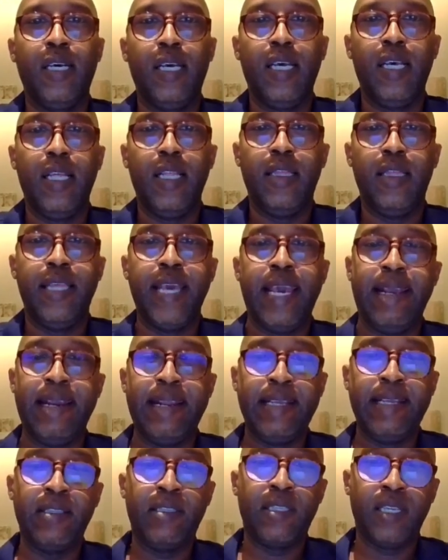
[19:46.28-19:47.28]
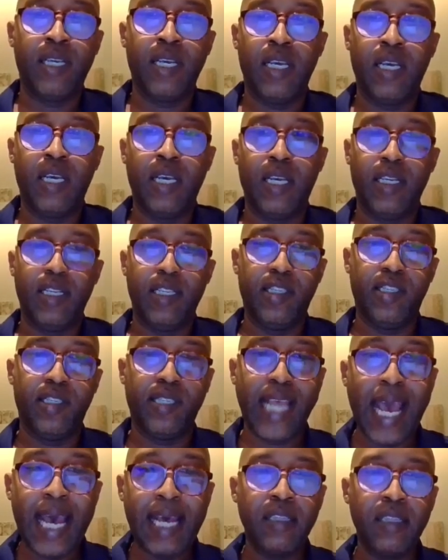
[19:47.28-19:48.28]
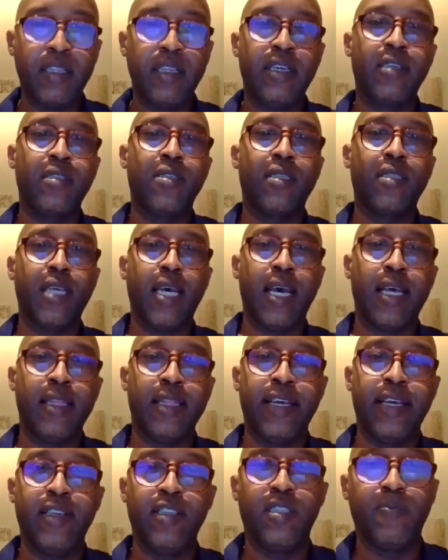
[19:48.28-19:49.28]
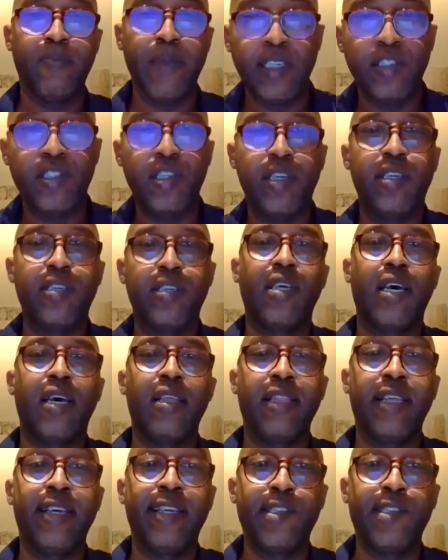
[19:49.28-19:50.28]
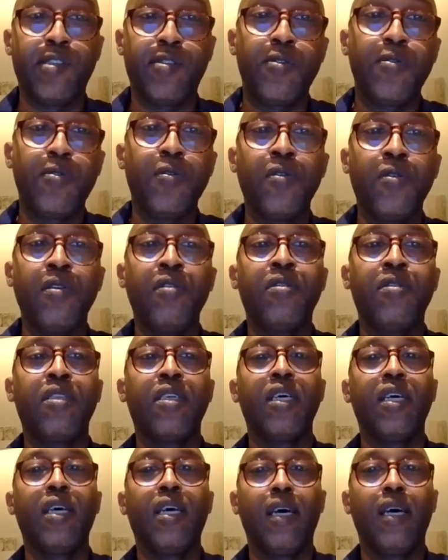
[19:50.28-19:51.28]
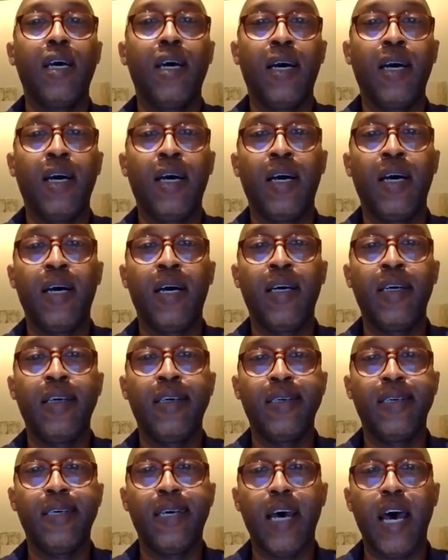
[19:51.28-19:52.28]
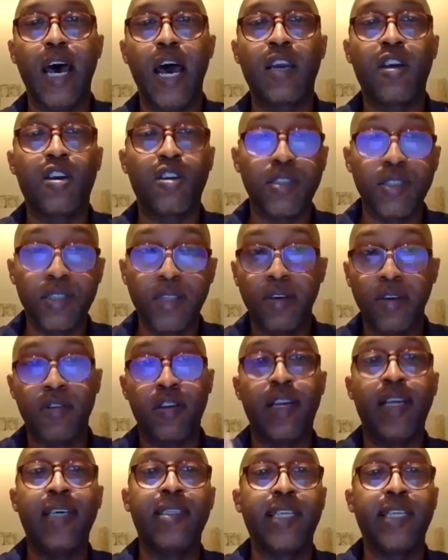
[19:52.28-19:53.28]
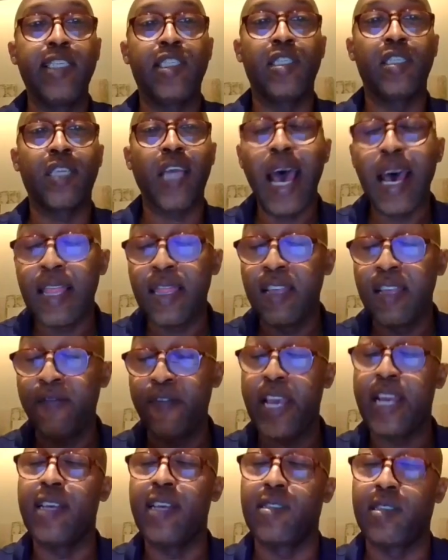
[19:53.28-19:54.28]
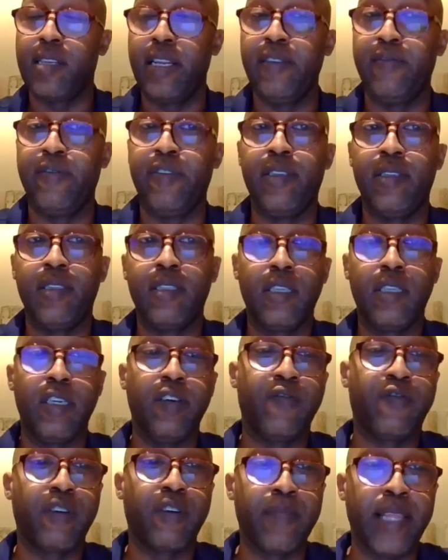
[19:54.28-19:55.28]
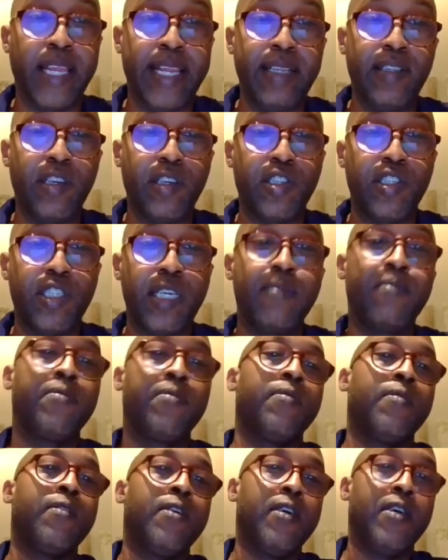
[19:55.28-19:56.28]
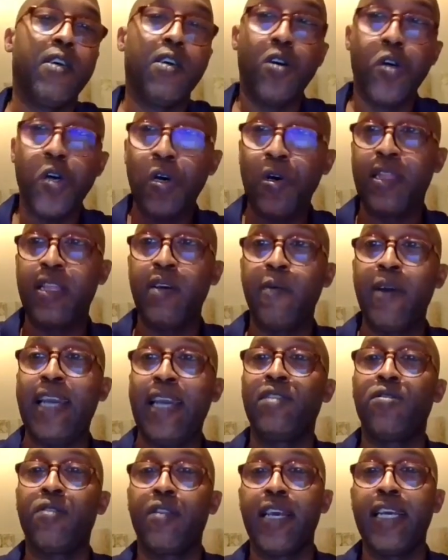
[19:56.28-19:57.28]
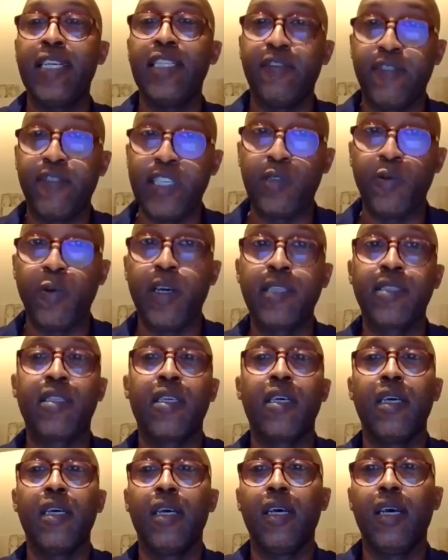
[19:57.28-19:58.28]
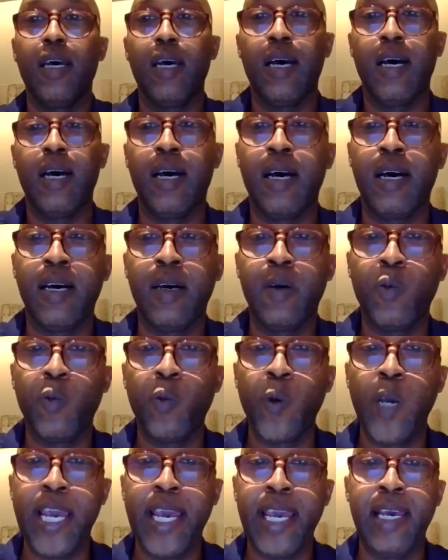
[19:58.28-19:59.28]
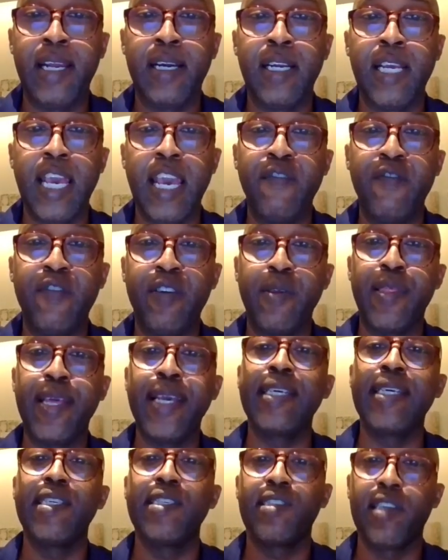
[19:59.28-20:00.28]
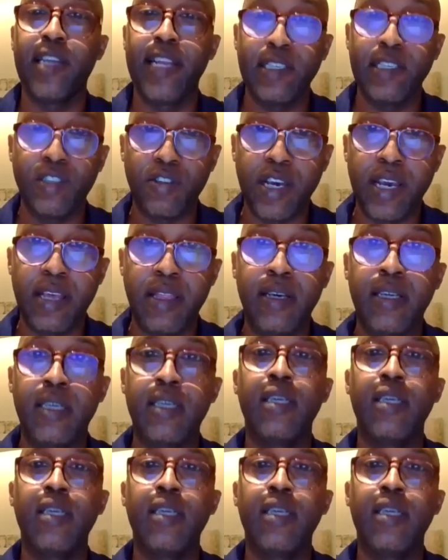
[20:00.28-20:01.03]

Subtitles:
there is standards and there is measures and there is tools across the organization at the various levels, you know, from the leadership all the way to the individuals, where everything is linked together.